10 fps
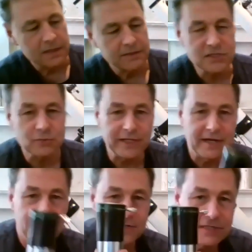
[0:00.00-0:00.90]
This one
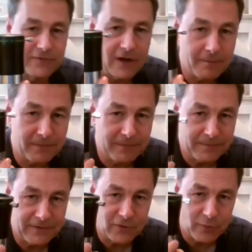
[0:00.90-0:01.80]
here is from,
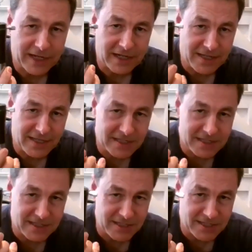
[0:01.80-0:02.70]
if you recognize
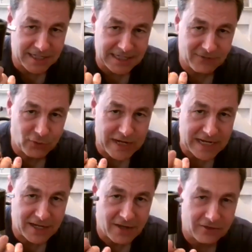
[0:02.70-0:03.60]
this distinctive
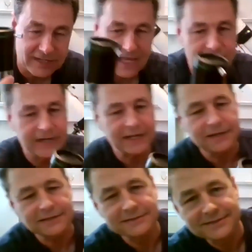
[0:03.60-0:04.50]
green colored lettering,